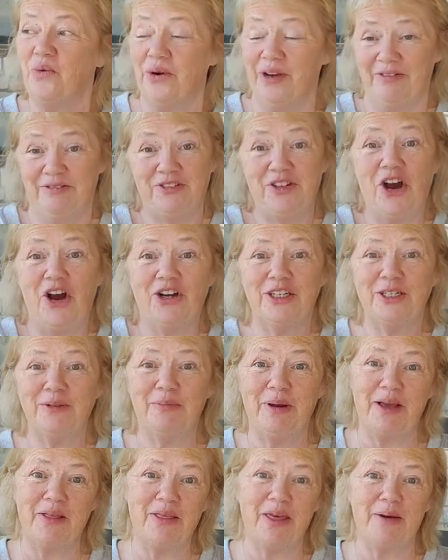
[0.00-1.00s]
We've talked
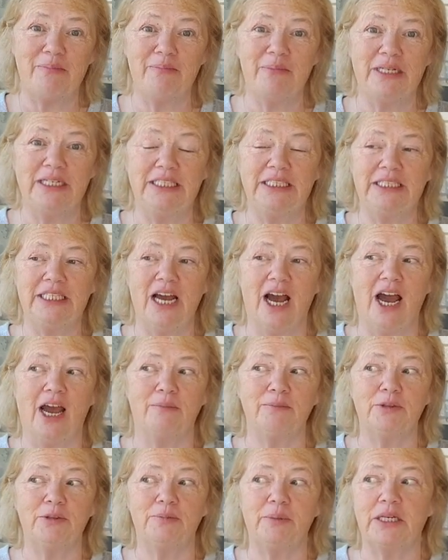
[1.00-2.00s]
about that many
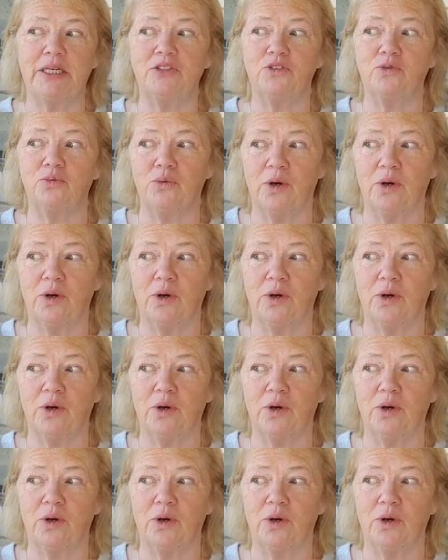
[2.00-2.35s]
times because